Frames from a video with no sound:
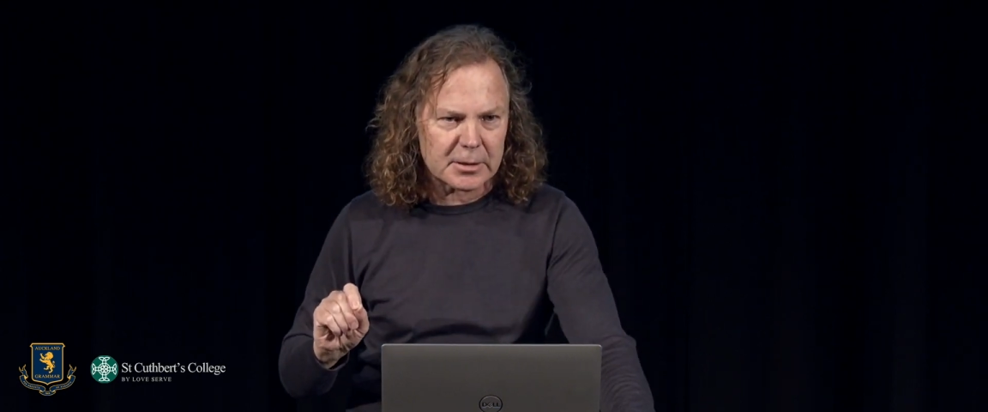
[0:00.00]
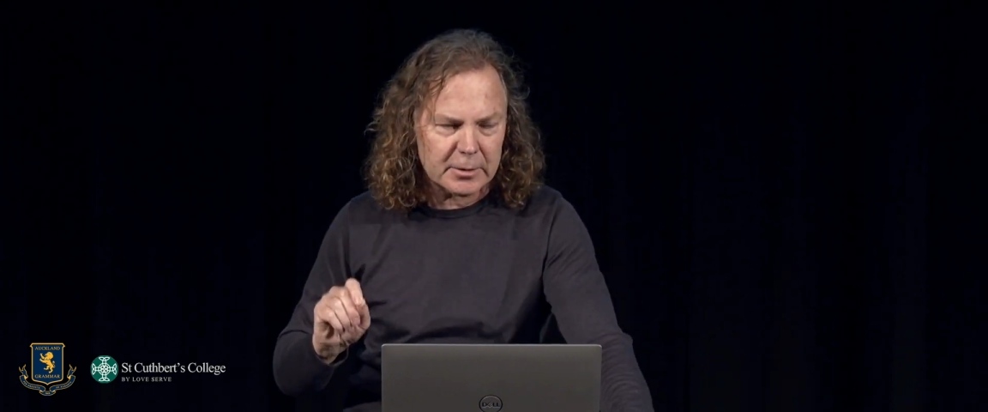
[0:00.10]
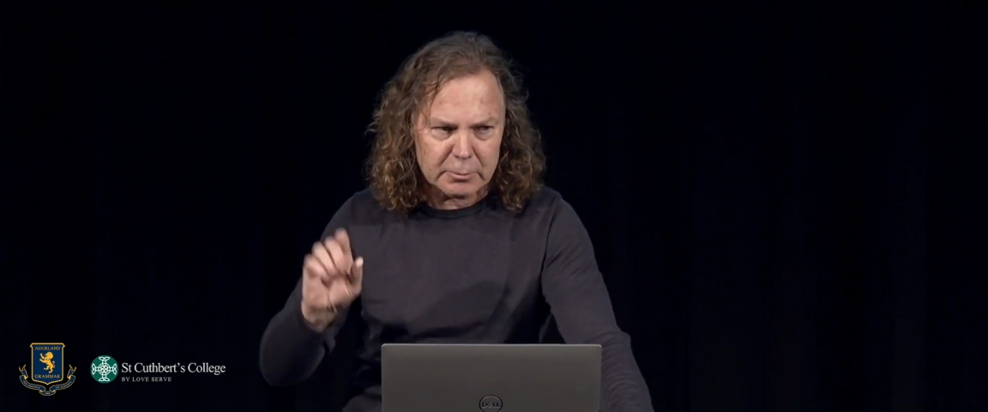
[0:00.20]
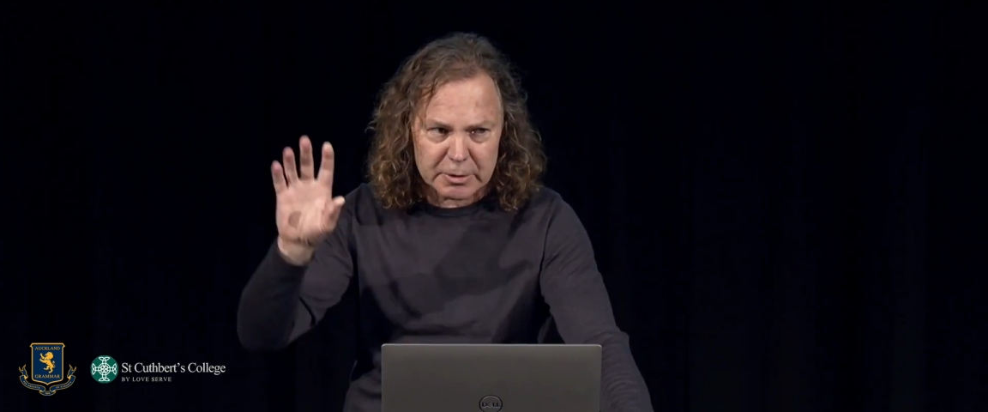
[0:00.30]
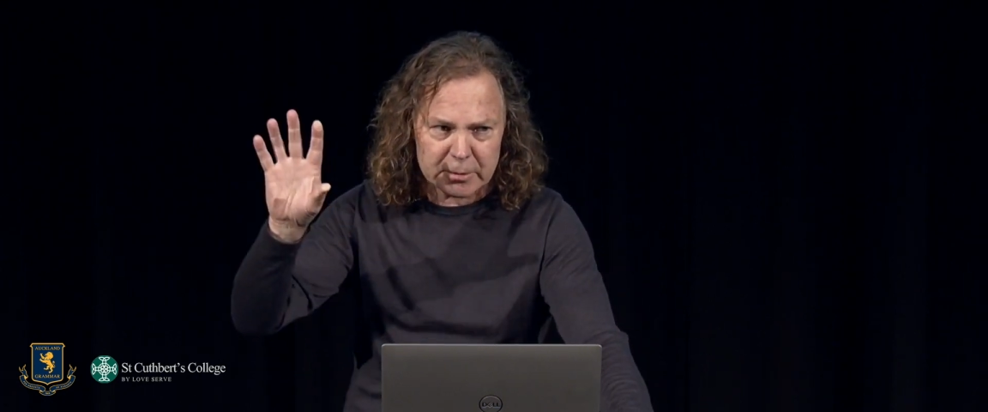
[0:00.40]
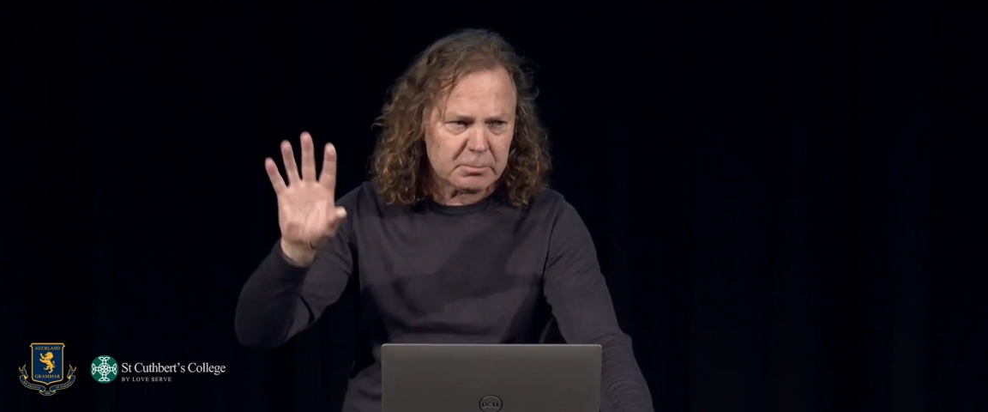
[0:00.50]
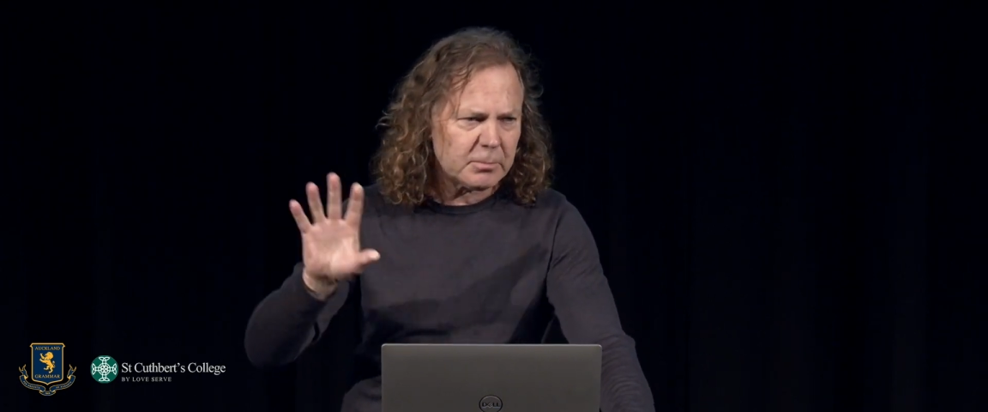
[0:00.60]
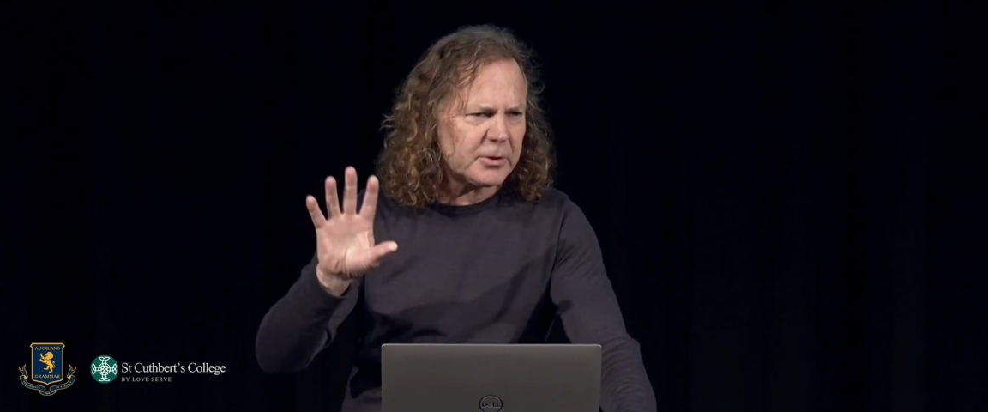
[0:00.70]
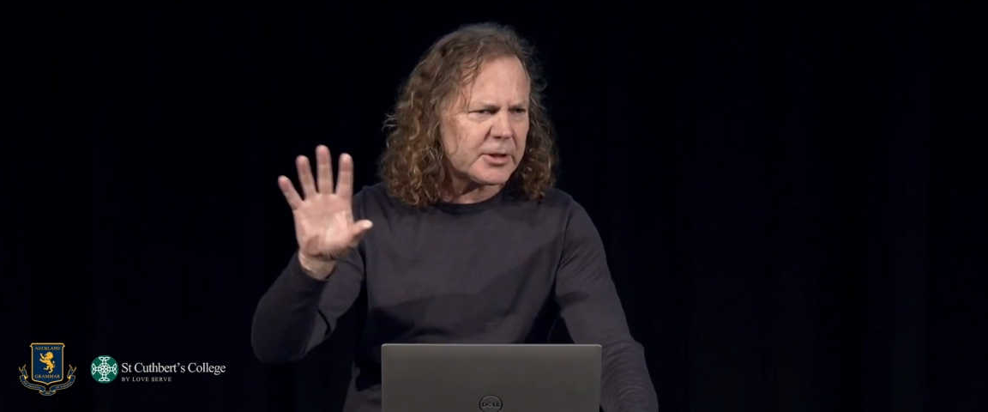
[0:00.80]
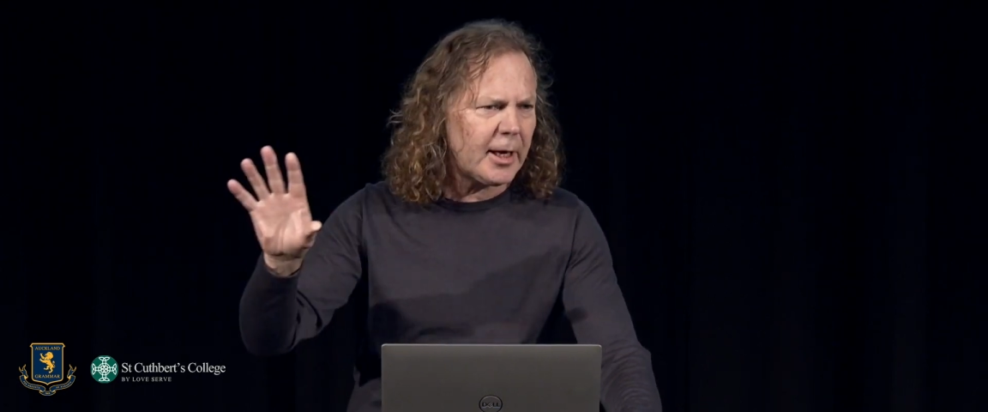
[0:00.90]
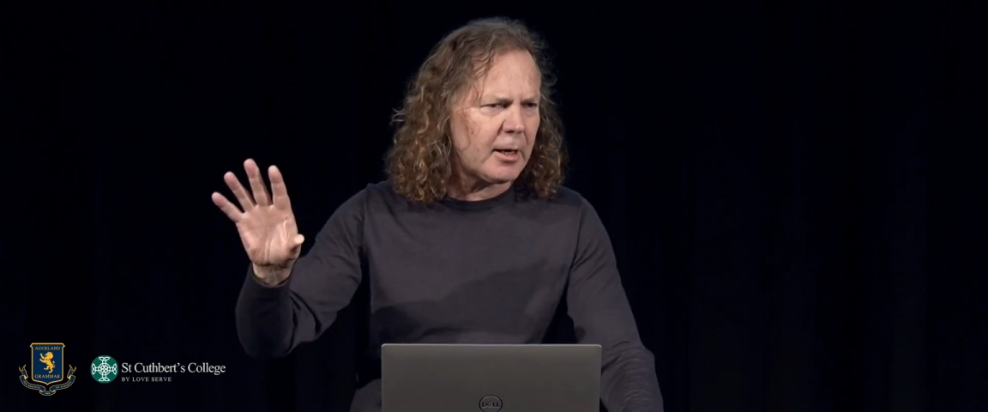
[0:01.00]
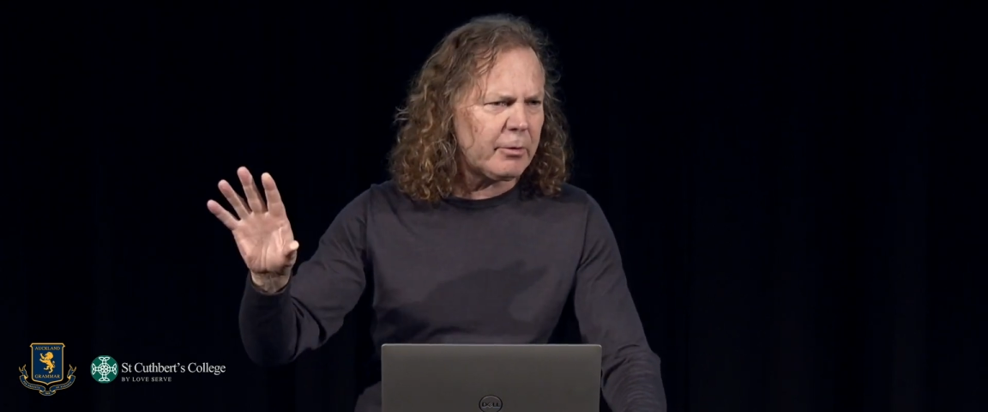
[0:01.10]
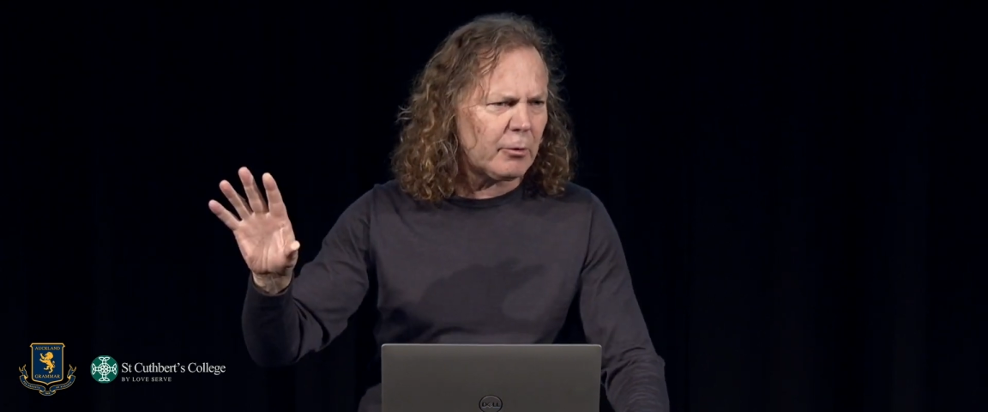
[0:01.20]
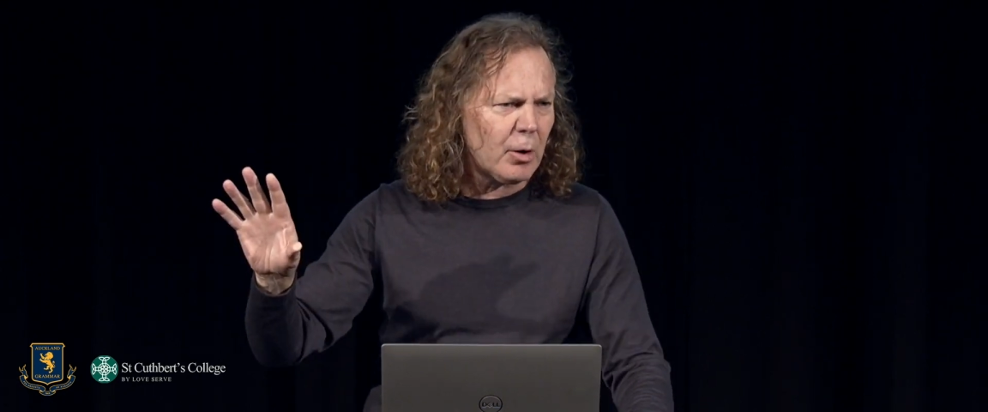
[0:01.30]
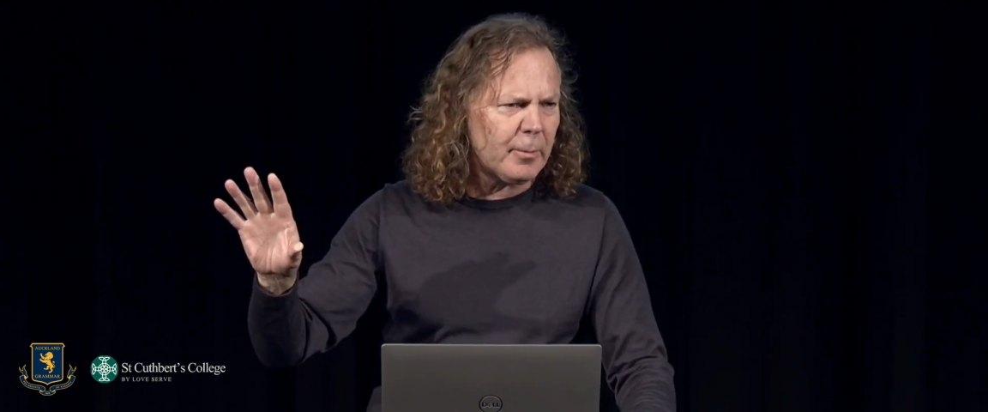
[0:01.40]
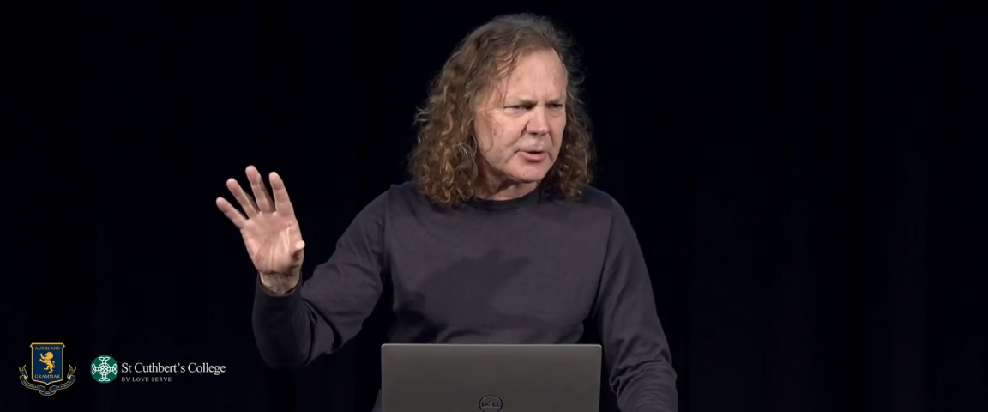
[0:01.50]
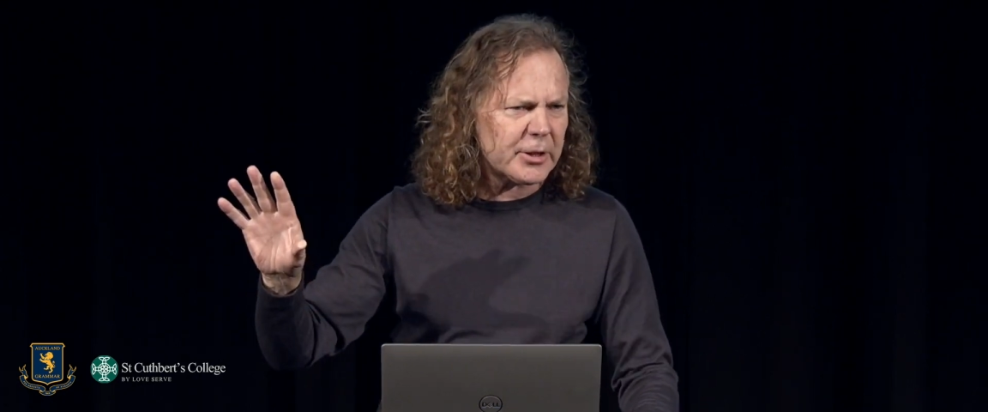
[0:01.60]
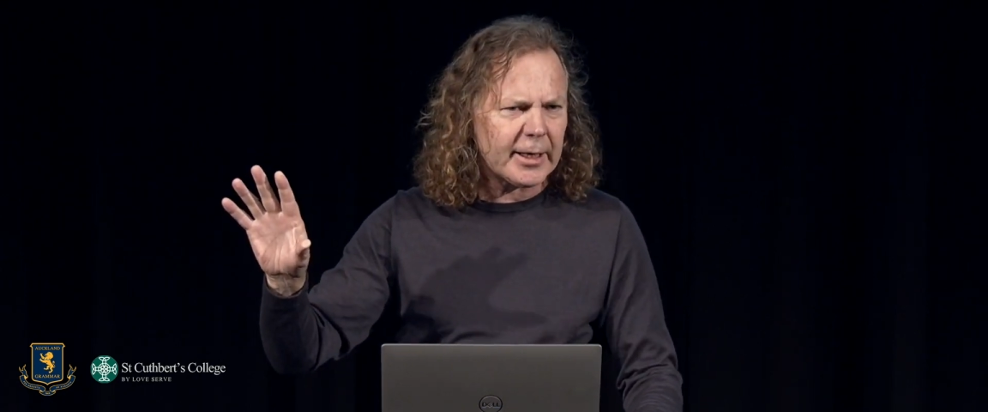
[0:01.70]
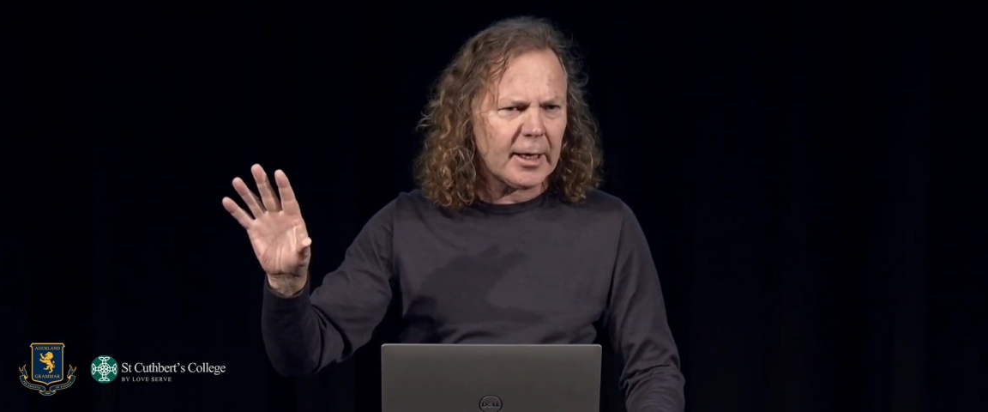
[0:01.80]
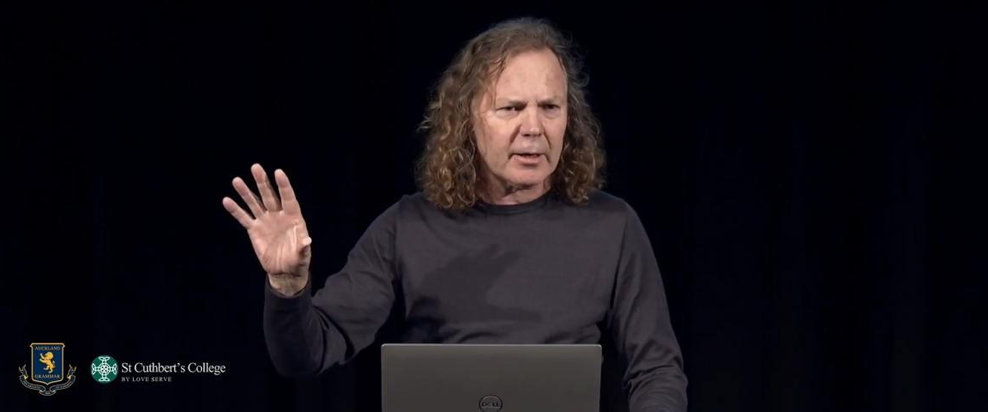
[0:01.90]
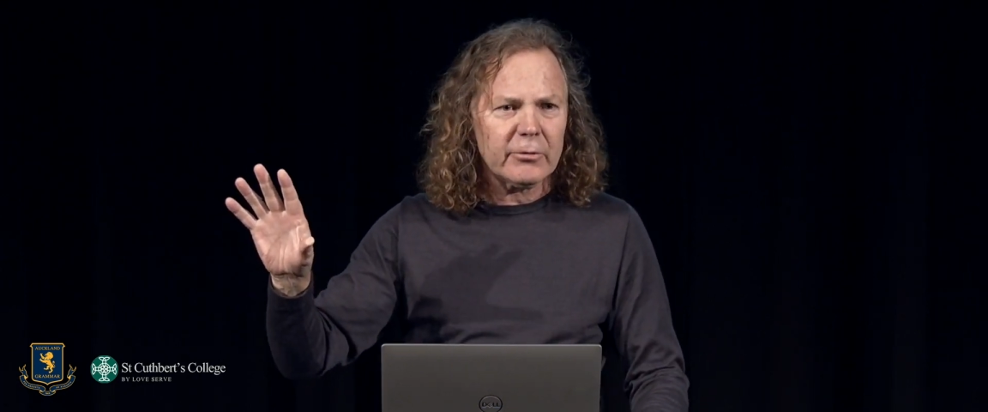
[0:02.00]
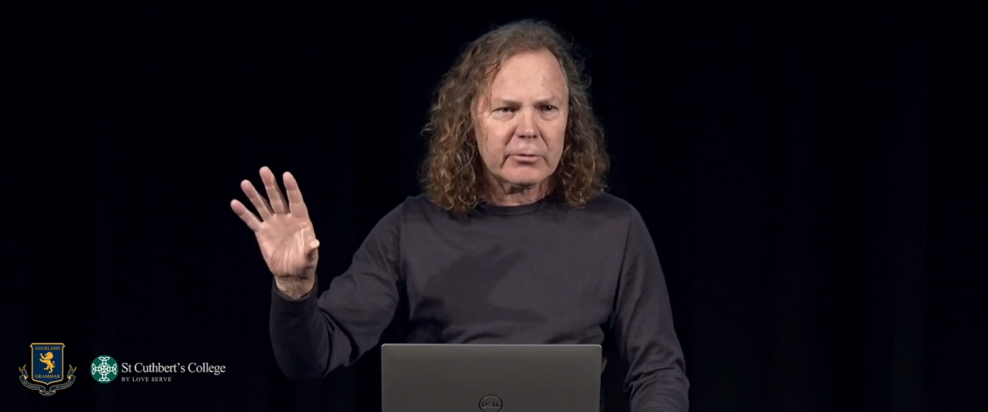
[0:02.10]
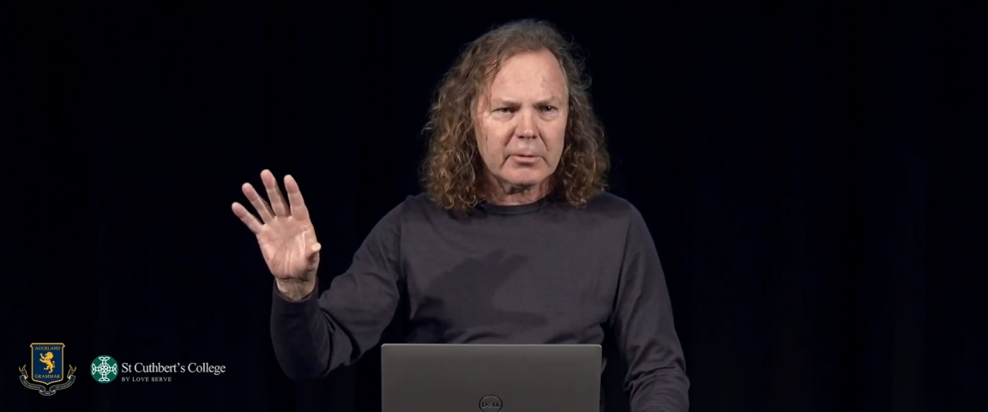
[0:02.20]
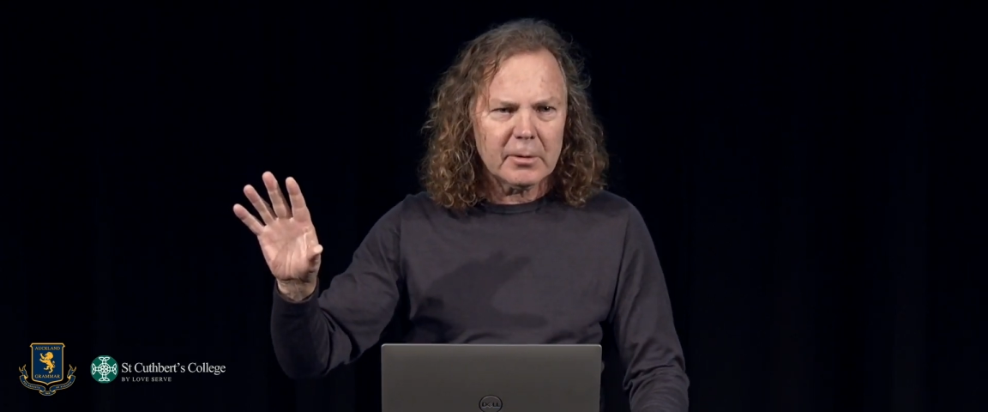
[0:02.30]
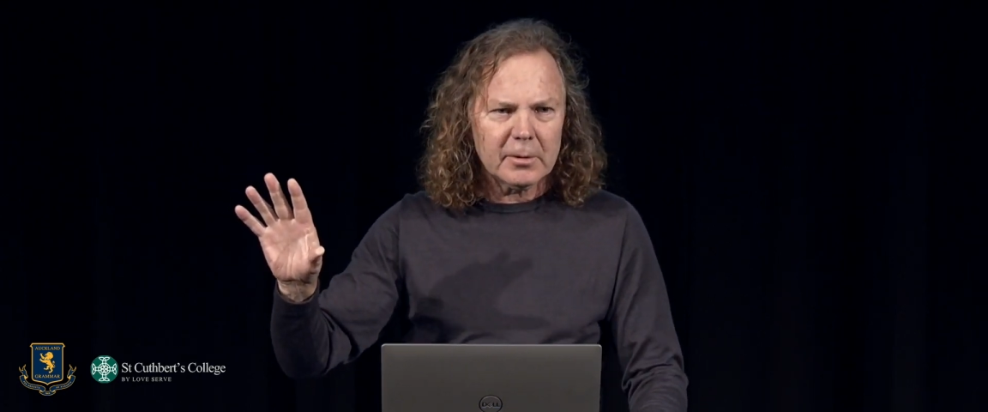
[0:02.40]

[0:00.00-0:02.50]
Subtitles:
He was scared of the robots, I guess.